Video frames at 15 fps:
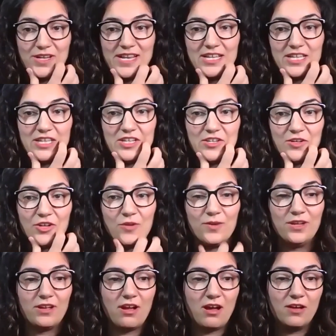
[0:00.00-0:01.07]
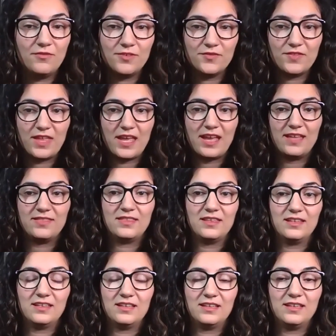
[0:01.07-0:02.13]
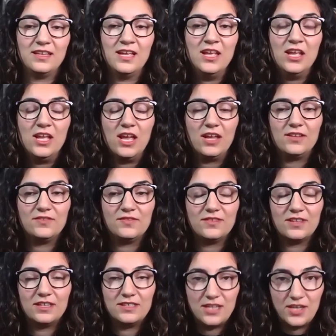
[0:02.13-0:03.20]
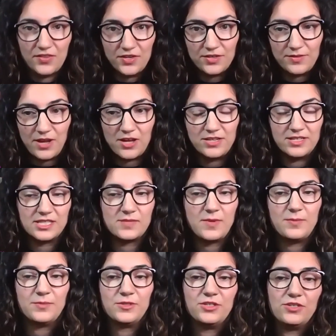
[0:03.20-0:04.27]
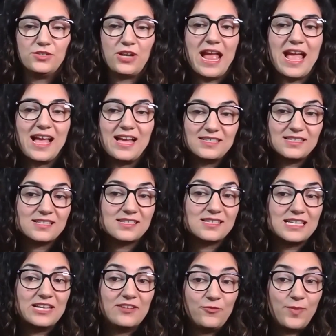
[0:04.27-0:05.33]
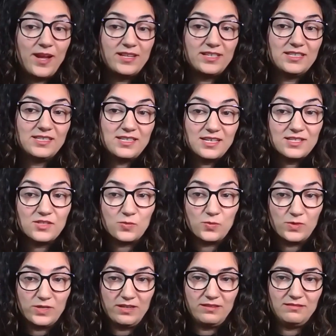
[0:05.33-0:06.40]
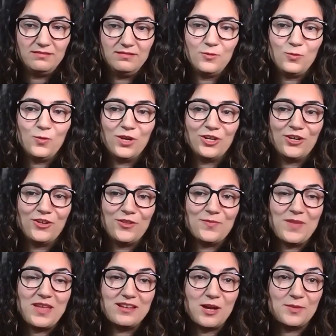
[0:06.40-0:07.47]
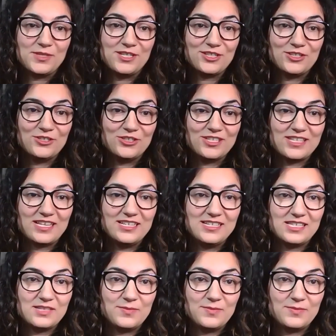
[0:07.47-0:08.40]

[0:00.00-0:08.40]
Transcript: And, going off of that, another audience member asks, if Biden does win, what are the main obstacles that his